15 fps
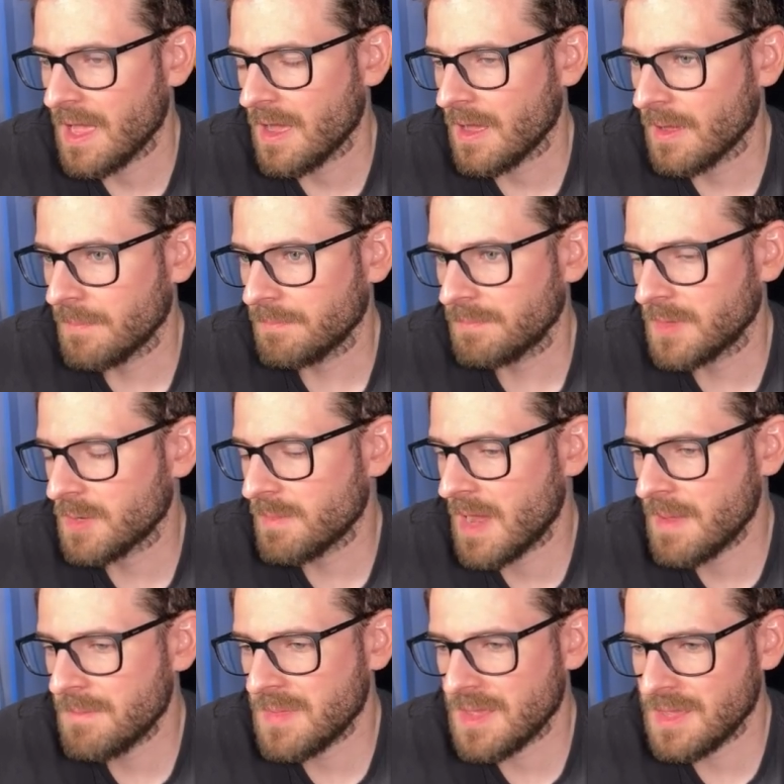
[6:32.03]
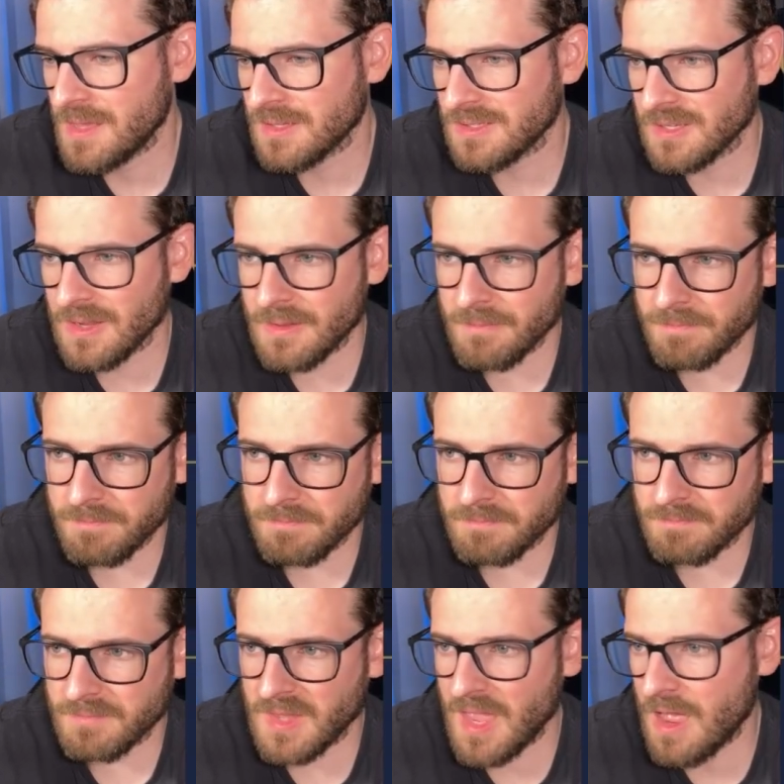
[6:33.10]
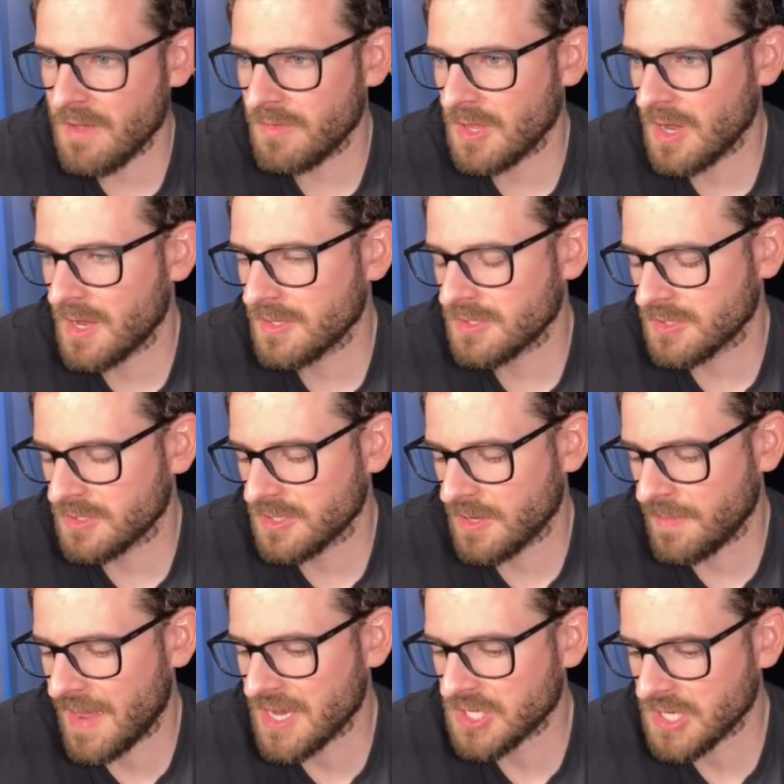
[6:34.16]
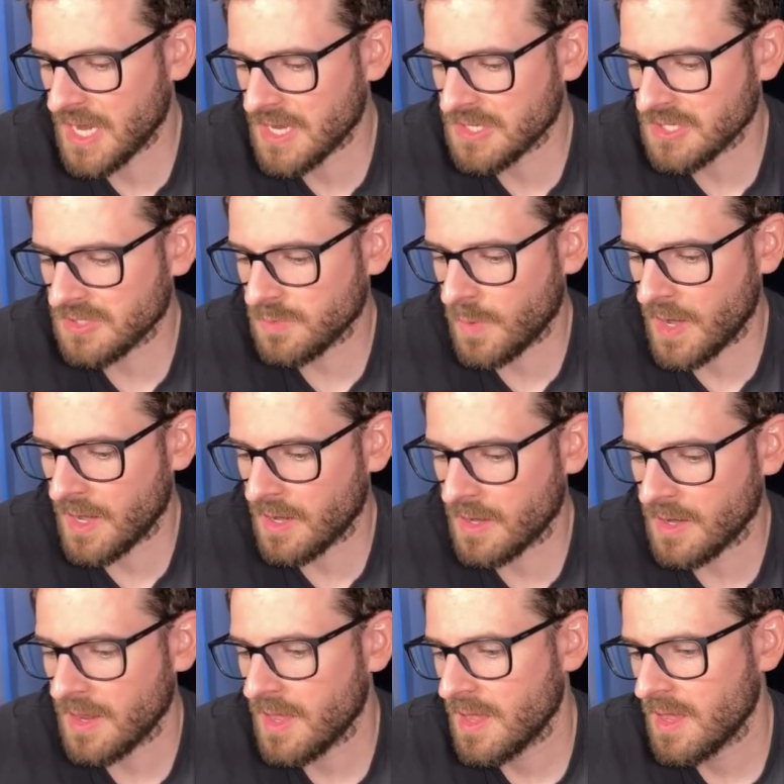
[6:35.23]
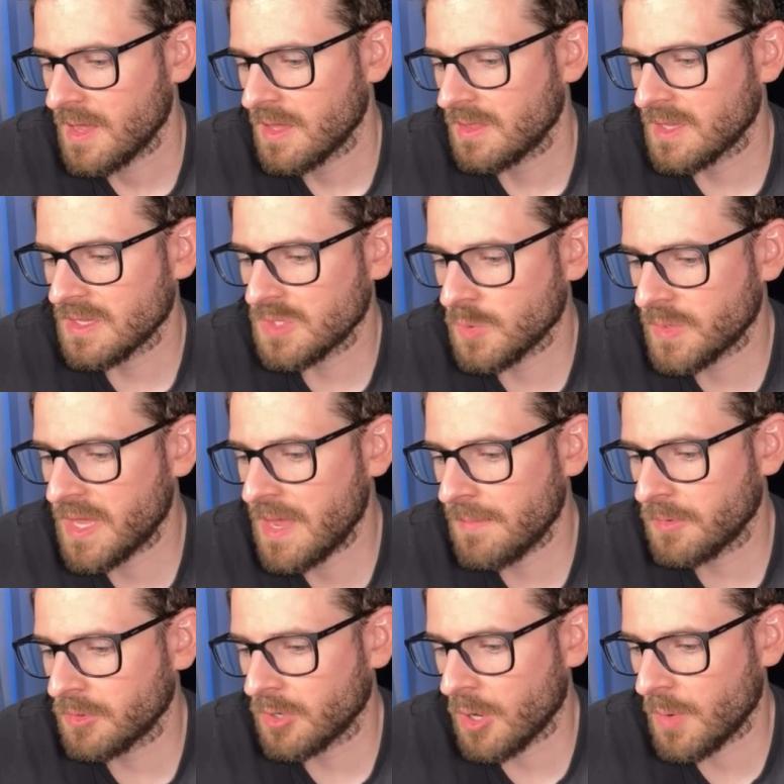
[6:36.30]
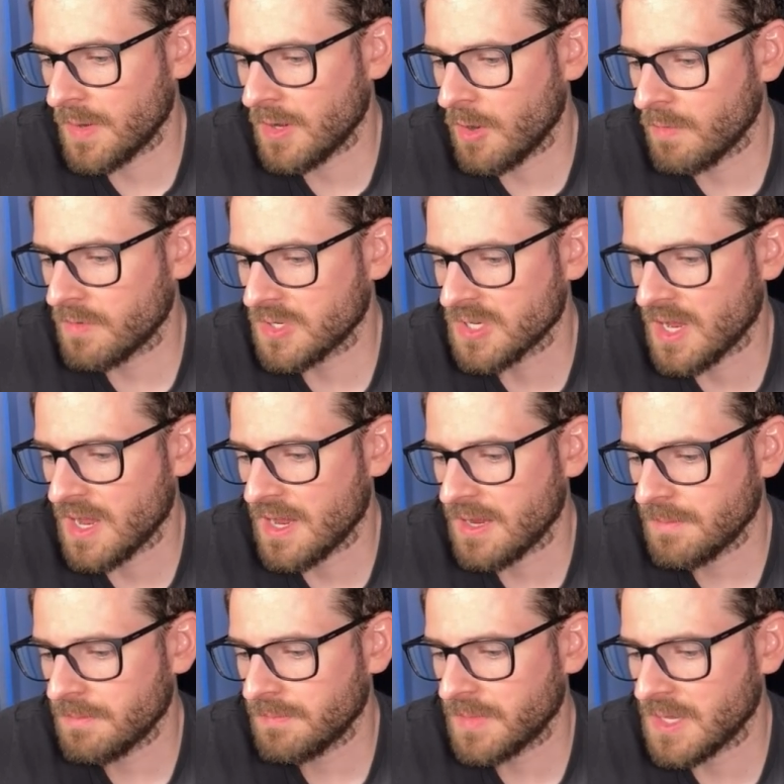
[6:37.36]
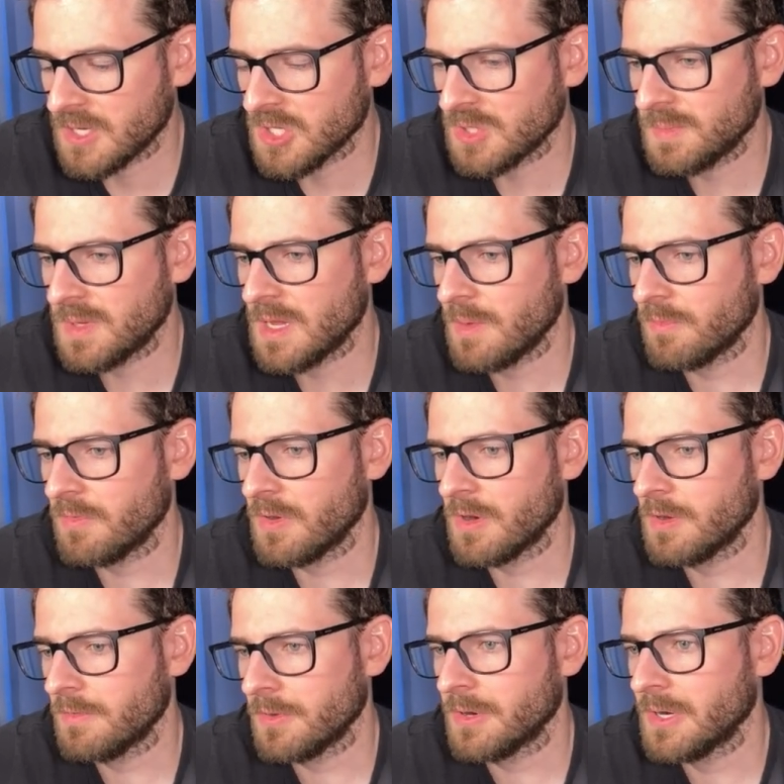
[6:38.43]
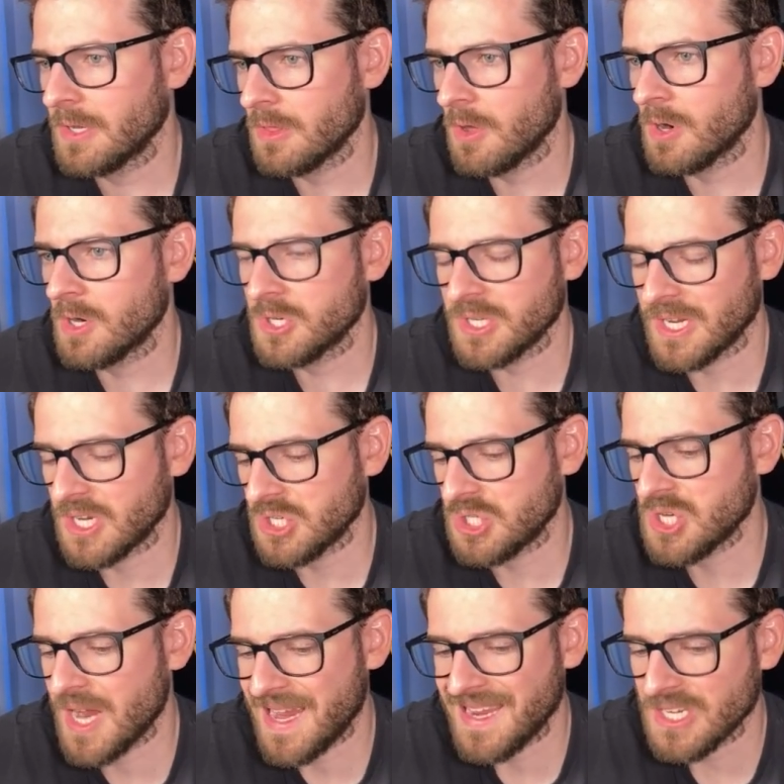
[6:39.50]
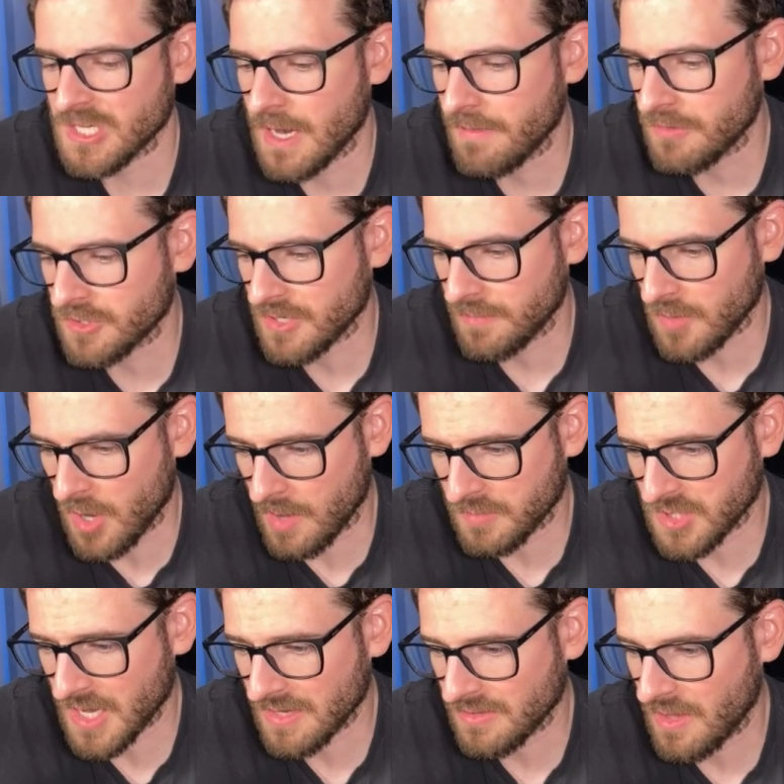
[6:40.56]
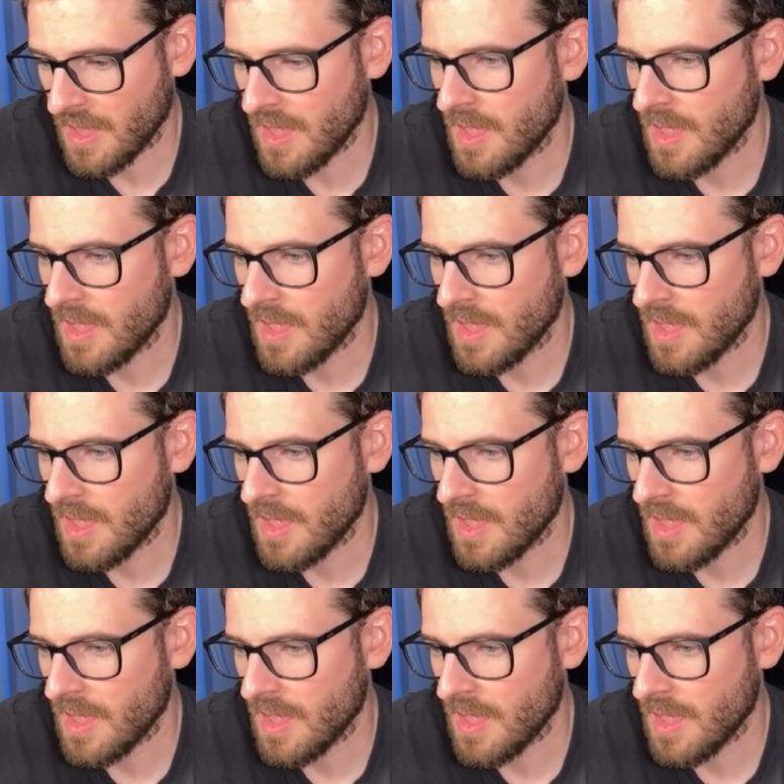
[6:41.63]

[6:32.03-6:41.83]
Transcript: Um, there might be some caveats or some edge cases where this will keep growing over time and just become very, very large, like a giant JavaScript object.